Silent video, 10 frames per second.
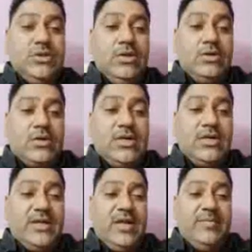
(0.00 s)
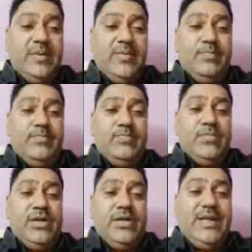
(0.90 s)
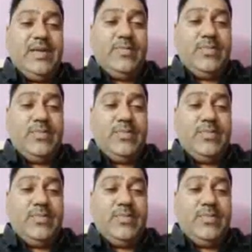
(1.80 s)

Now, color can be deep